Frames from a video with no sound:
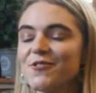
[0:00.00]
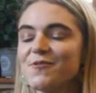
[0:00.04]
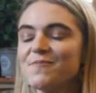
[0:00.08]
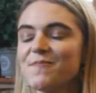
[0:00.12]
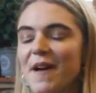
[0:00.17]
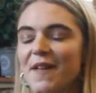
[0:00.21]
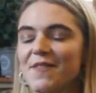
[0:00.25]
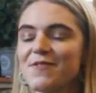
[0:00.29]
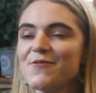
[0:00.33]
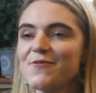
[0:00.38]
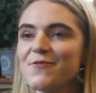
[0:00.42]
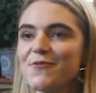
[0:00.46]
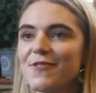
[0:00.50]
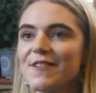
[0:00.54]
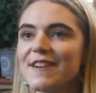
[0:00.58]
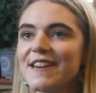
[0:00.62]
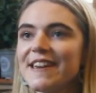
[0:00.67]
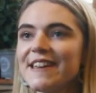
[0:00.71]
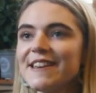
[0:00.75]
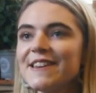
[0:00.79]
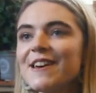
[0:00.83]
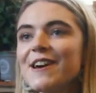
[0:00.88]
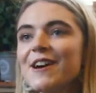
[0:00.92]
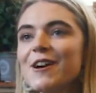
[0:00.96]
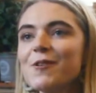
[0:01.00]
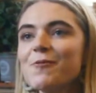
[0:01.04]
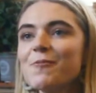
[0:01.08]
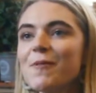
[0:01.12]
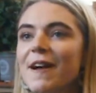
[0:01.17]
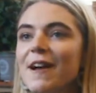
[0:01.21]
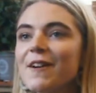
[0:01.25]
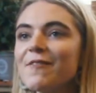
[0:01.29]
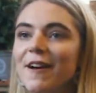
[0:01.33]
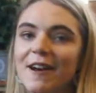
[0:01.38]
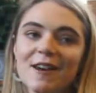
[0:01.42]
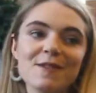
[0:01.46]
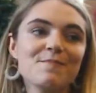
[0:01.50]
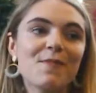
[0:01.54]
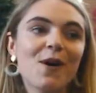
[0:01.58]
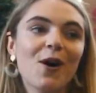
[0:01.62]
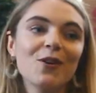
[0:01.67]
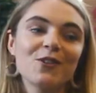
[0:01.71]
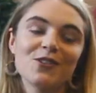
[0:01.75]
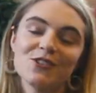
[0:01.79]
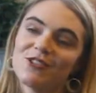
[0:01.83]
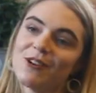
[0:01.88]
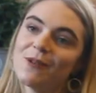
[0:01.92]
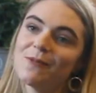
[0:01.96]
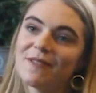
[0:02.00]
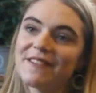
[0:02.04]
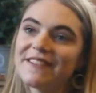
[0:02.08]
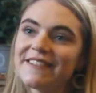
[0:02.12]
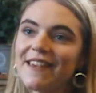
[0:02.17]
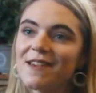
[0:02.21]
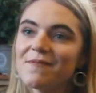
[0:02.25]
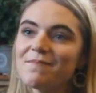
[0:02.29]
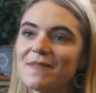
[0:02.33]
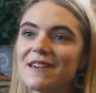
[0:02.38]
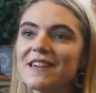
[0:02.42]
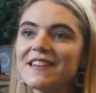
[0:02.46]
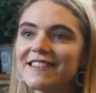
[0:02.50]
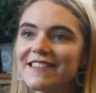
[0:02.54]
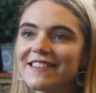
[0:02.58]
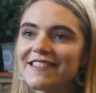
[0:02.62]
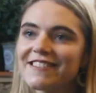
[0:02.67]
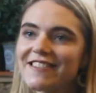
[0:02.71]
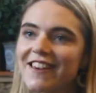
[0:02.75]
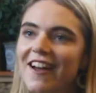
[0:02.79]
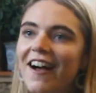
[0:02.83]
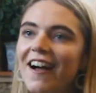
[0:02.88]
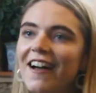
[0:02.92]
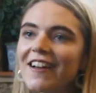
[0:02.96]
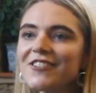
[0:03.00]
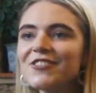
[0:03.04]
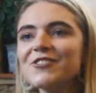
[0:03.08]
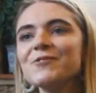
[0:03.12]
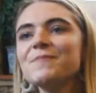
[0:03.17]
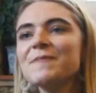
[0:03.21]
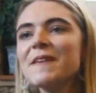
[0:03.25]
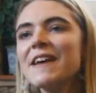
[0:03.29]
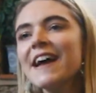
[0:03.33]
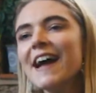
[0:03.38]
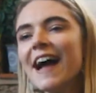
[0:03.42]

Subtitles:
in Bethnal Green, we're run in partnership with St Peter's Church.